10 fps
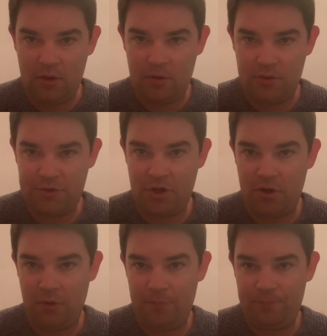
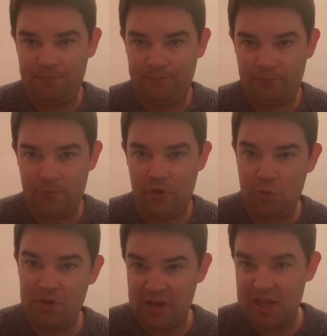So you
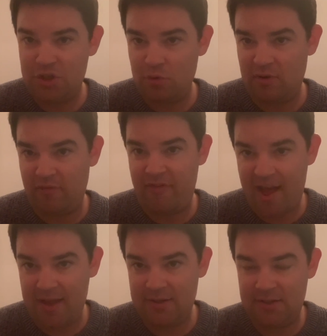would need to
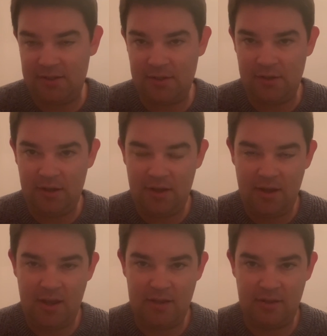invest
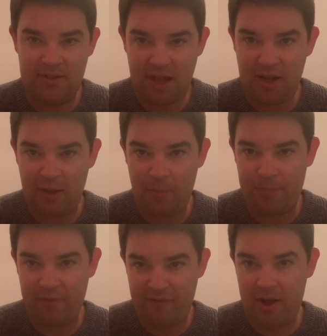in setting up
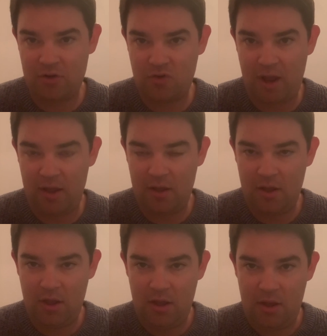the factory,
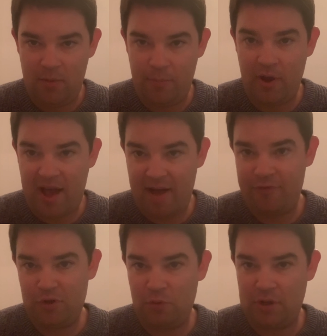but
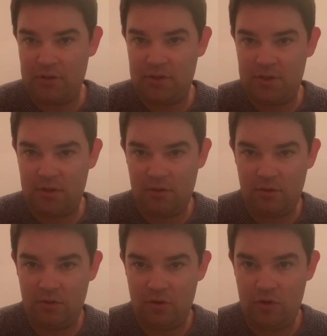afterwards
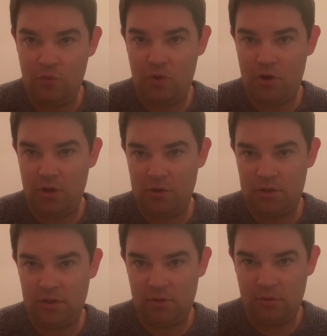you could
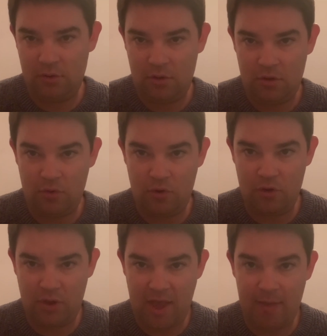
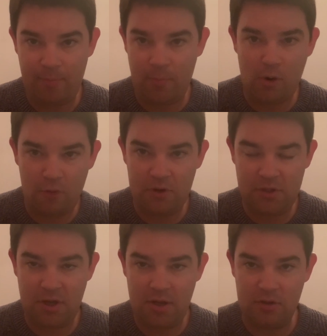get more
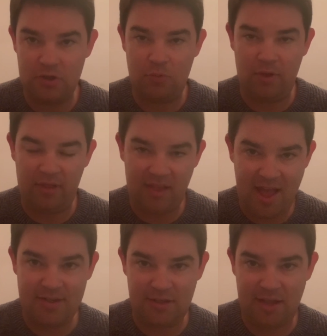returns with
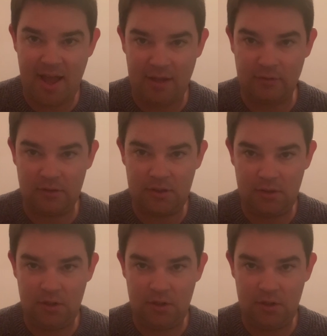less land,